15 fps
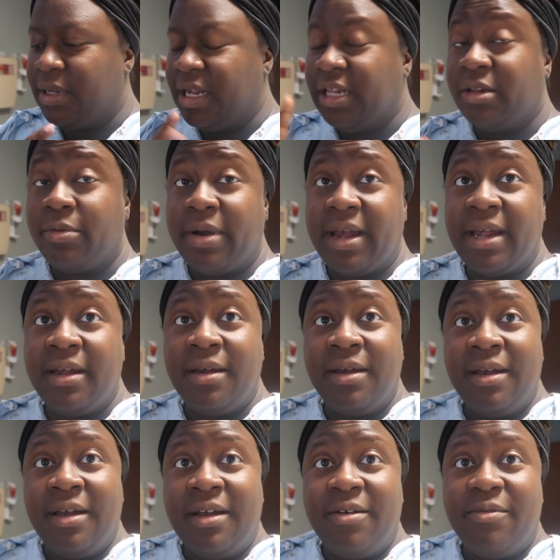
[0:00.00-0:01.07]
Either way,
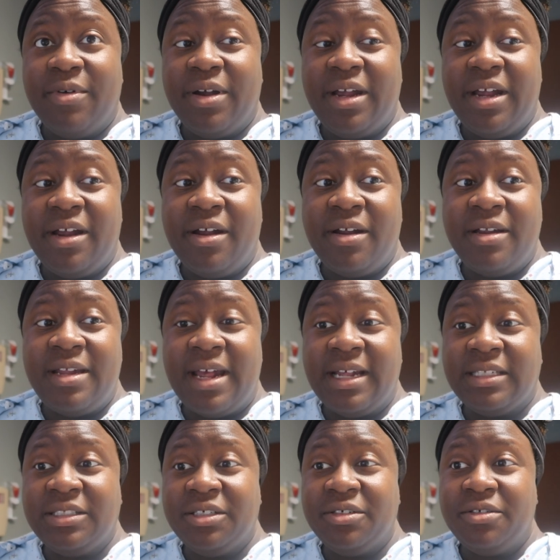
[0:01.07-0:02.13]
we're here
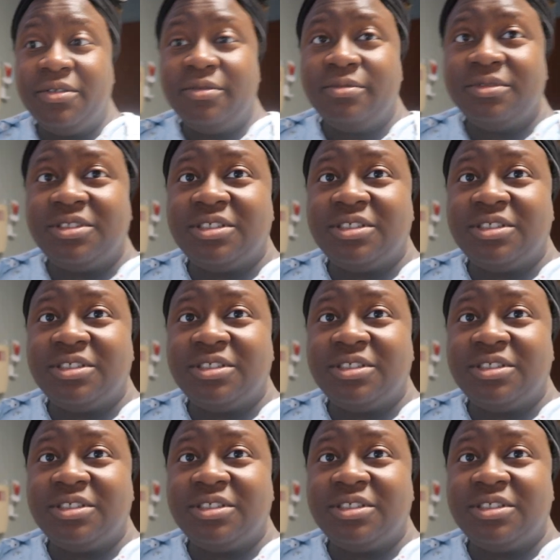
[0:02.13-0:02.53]
day 2.